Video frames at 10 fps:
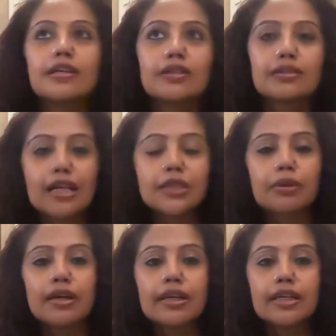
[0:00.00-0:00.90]
So that's
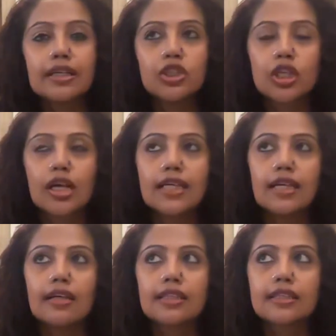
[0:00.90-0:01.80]
why in July
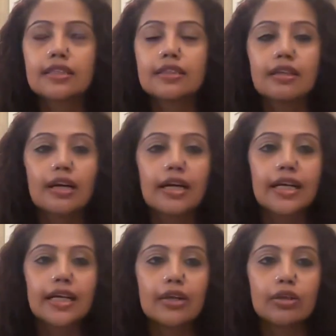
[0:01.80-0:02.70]
last year,
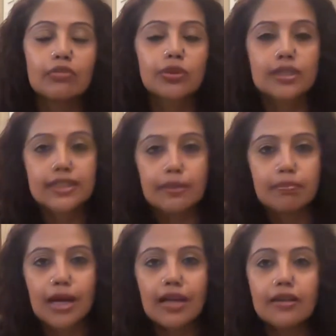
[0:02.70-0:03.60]
I kind of took a step
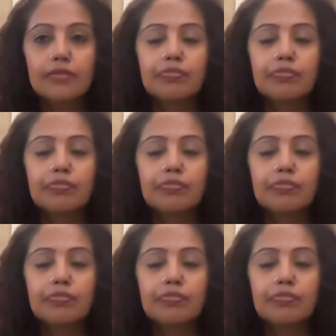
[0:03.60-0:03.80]
back.